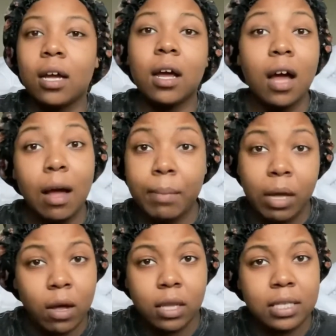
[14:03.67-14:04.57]

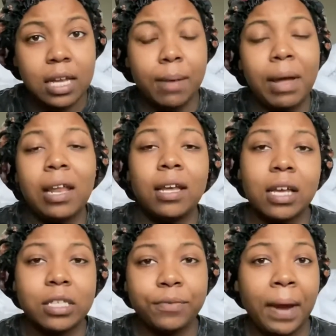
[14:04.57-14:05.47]
Comment all the time. I
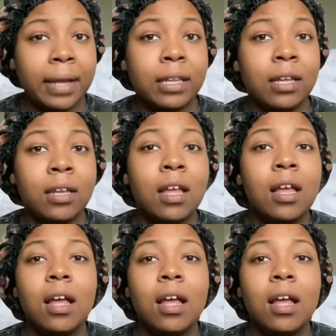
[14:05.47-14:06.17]
like interacting.